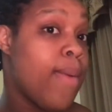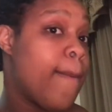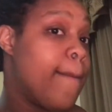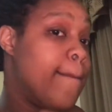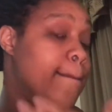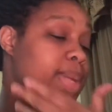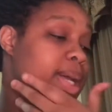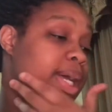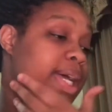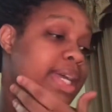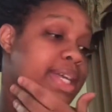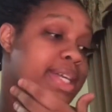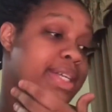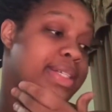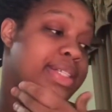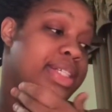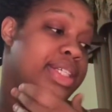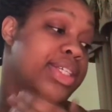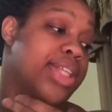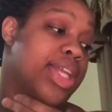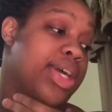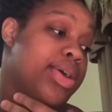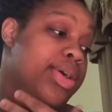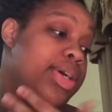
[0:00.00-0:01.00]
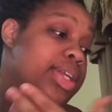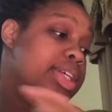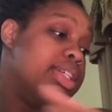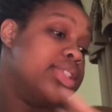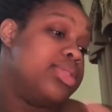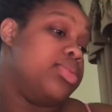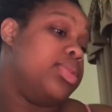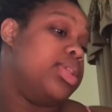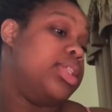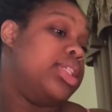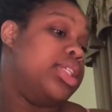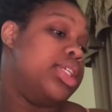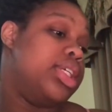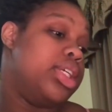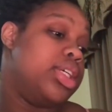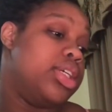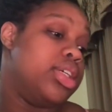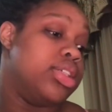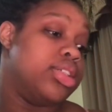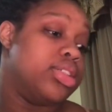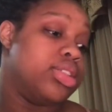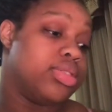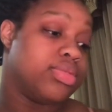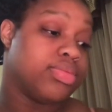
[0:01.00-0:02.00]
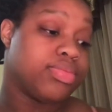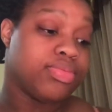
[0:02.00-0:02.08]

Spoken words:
But, it is what it is.